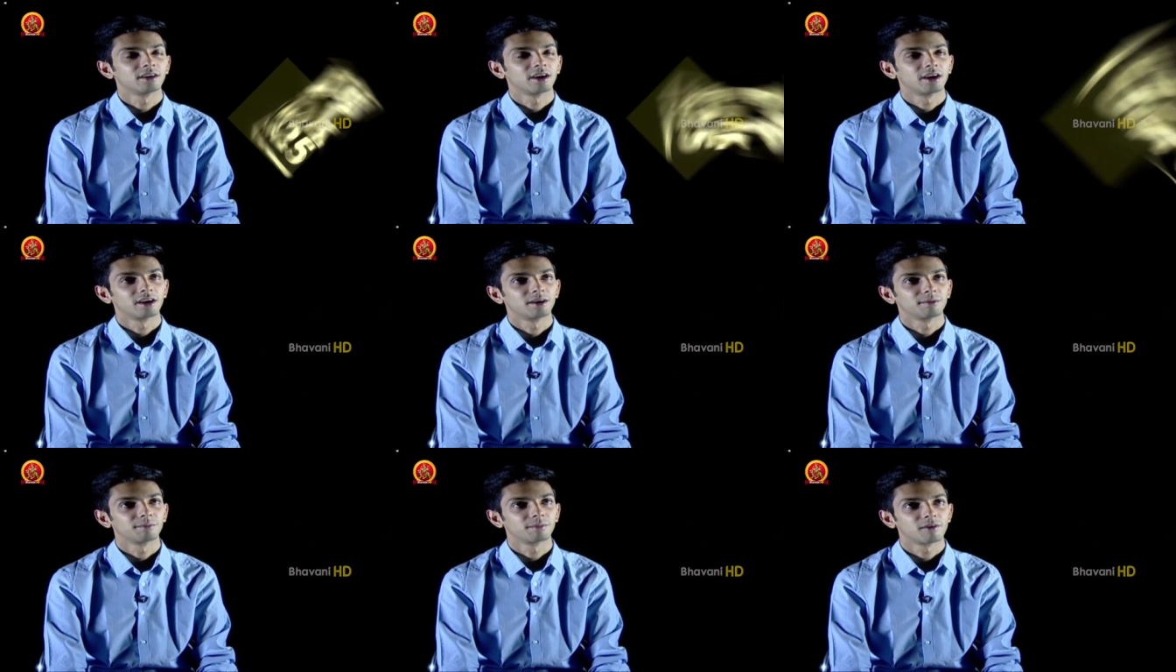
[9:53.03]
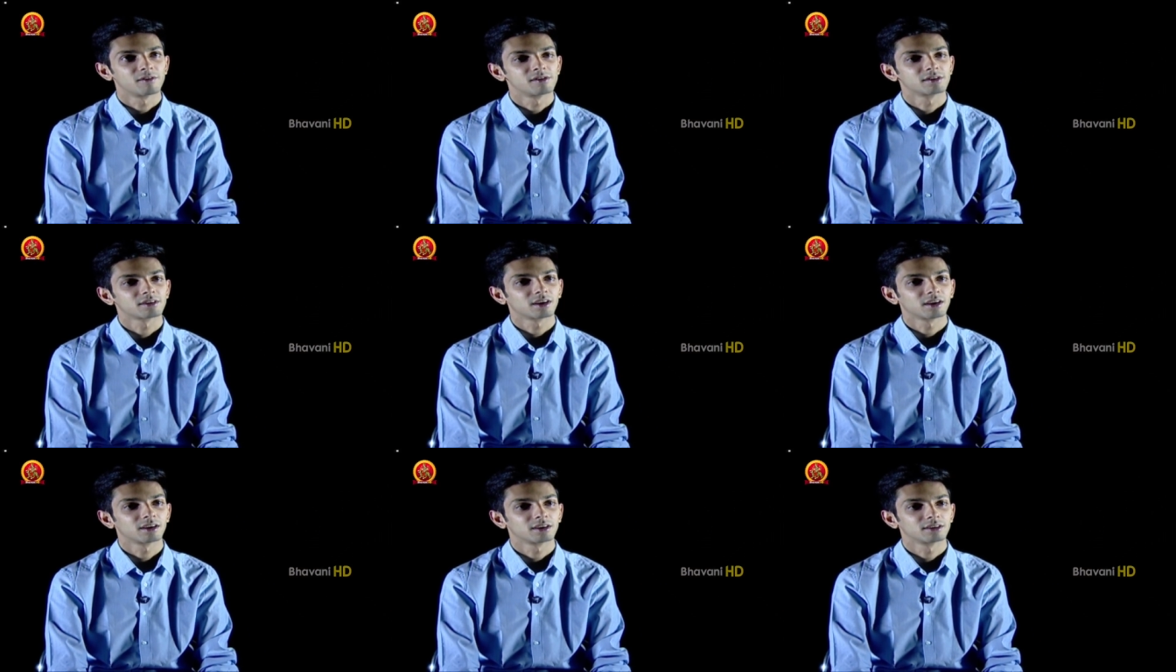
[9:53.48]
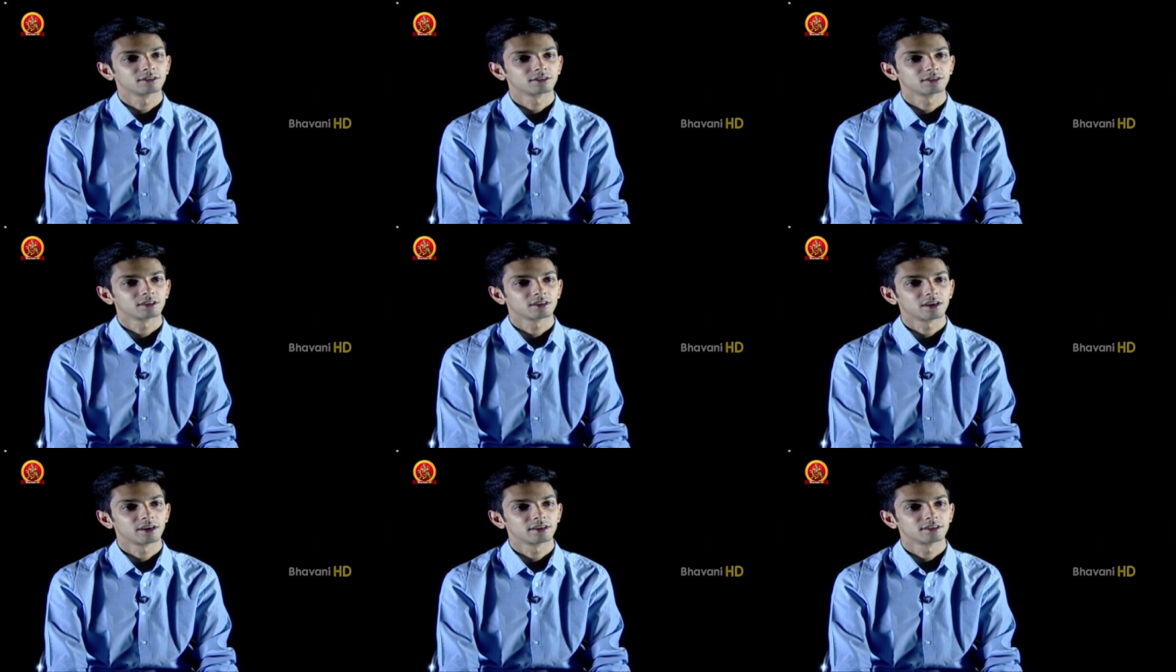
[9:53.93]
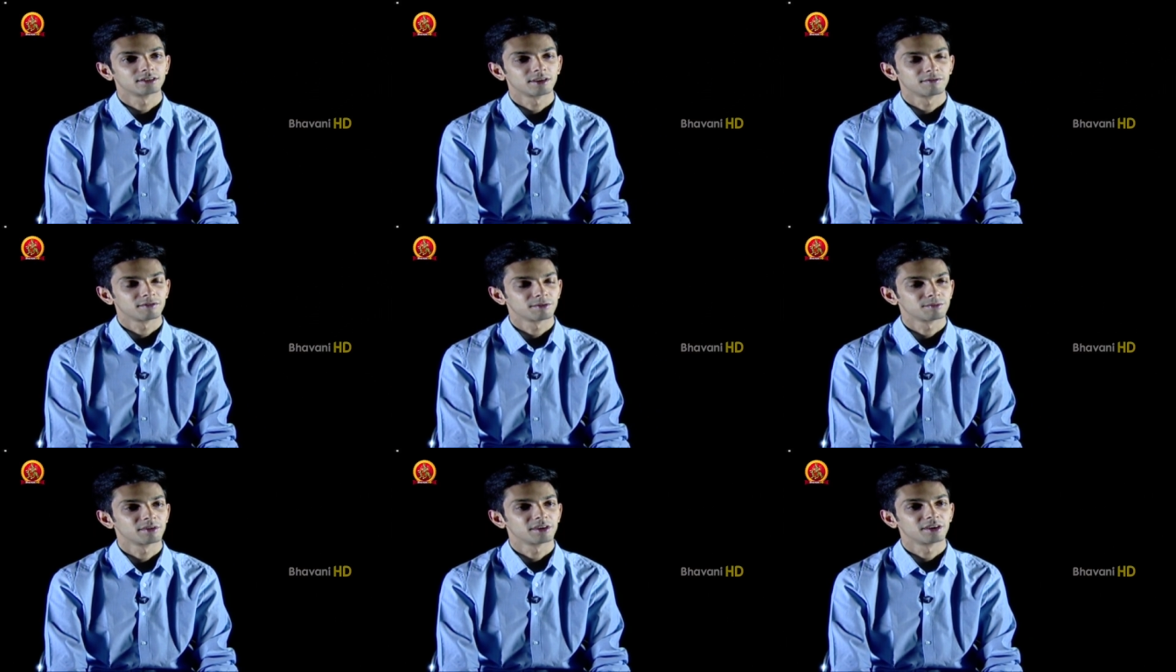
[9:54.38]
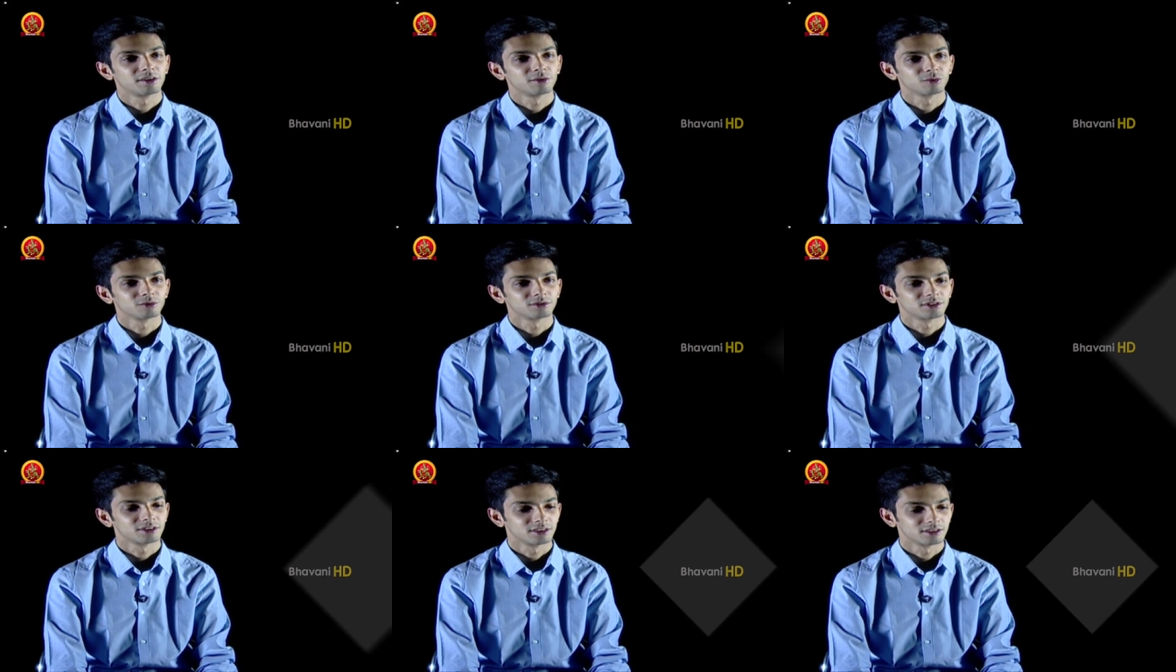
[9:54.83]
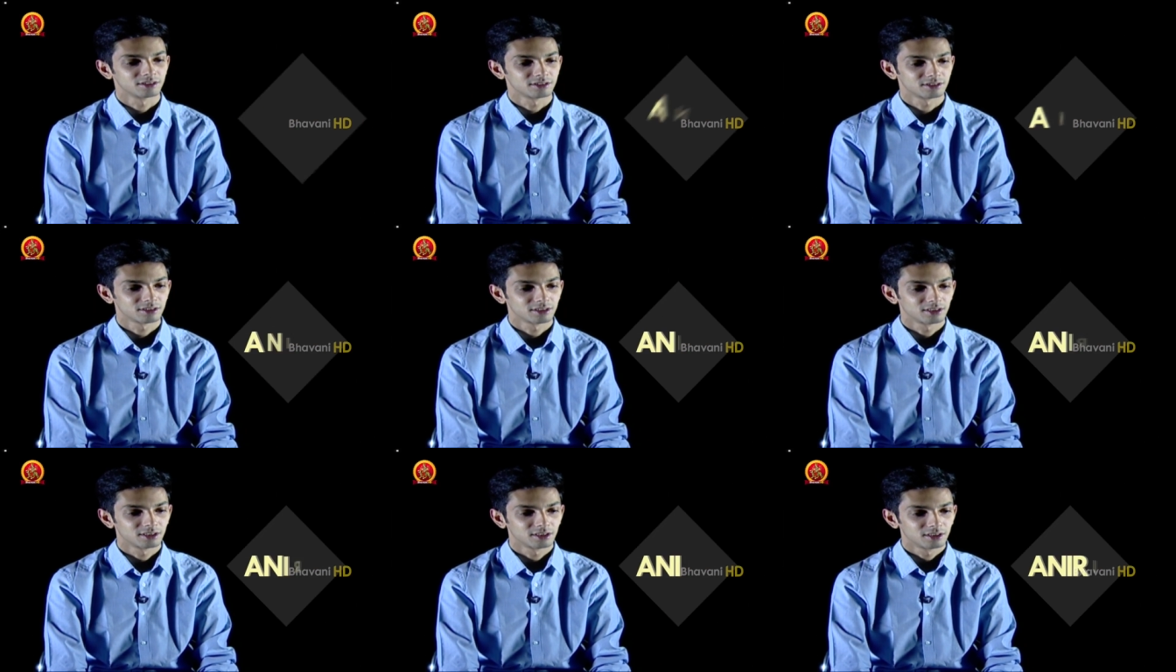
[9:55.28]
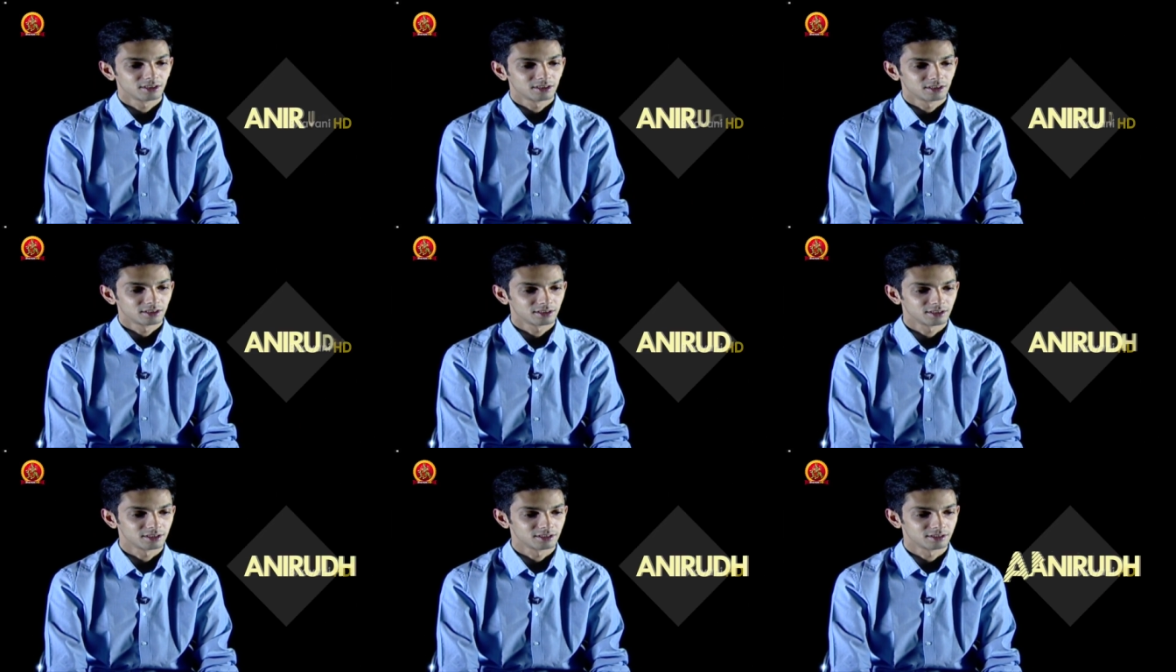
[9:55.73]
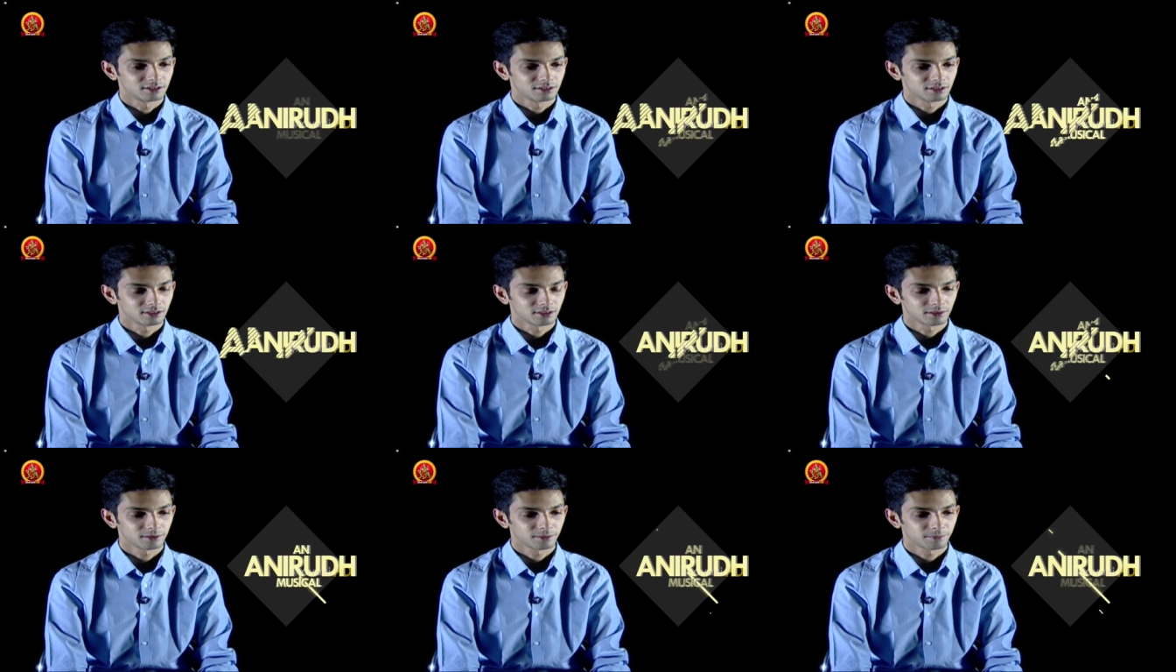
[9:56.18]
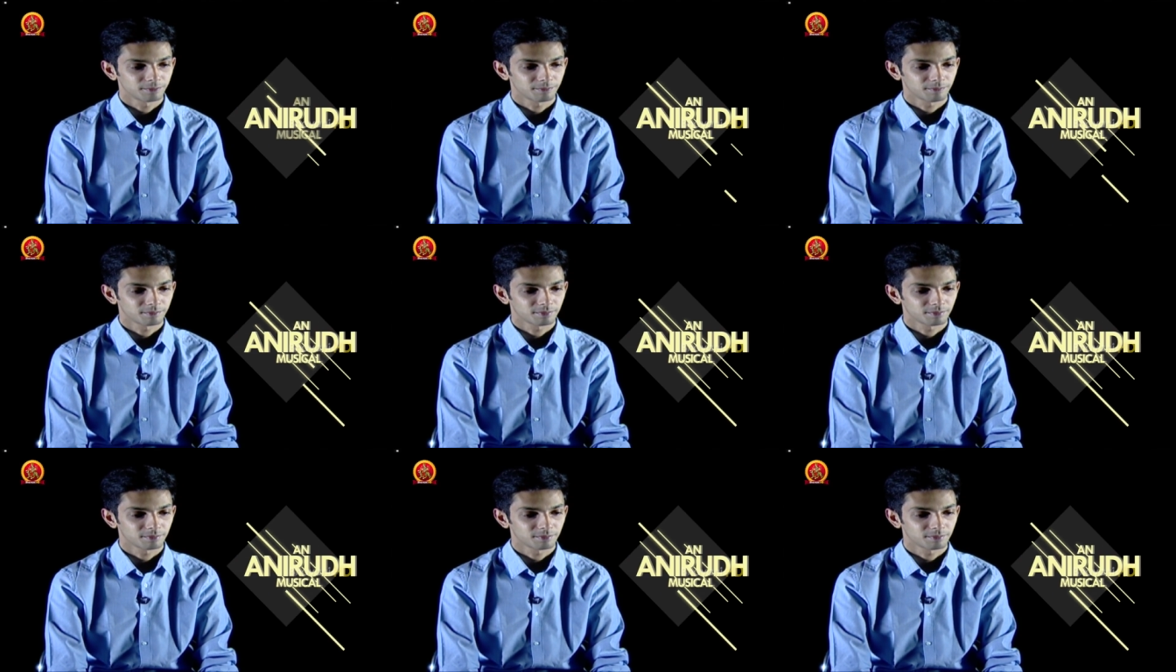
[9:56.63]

And Pawan Kalyan sir, as everybody knows, he's a